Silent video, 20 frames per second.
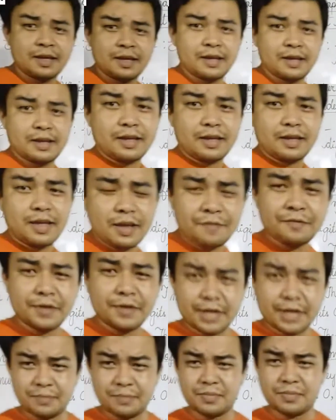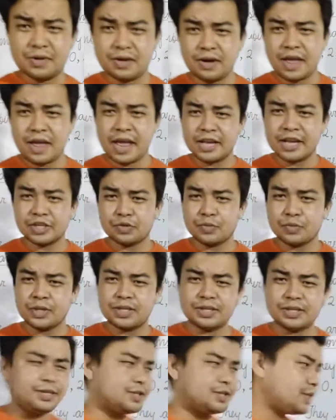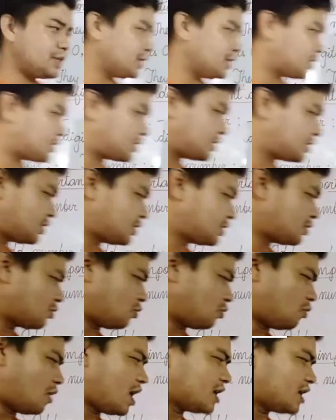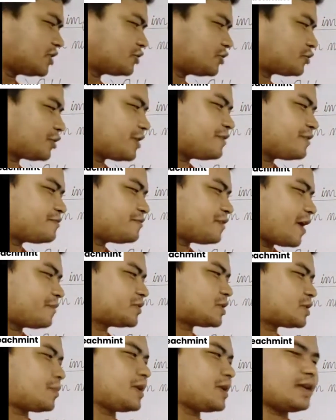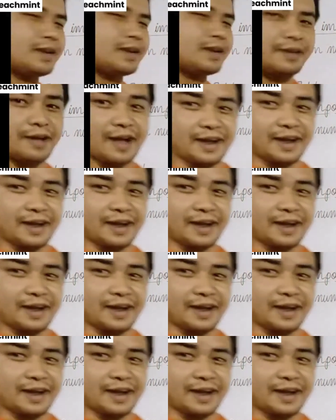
if a number ends with the digits 1, 3, 5, 7, and 9,